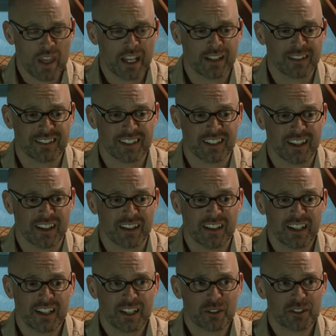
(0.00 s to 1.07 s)
And uh,
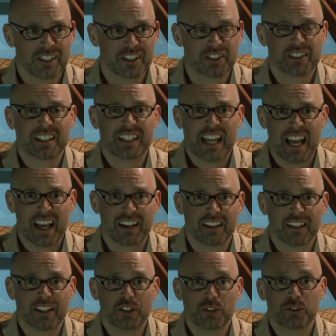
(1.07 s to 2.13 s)
it was actually
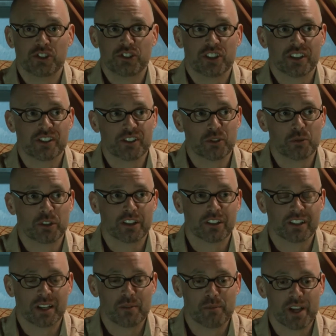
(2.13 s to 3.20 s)
Natalie who suggested we
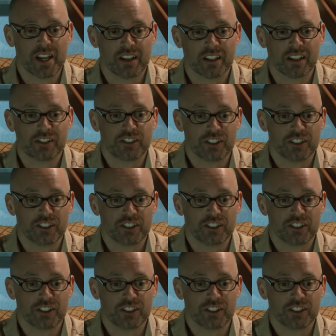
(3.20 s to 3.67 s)
look at Bailey.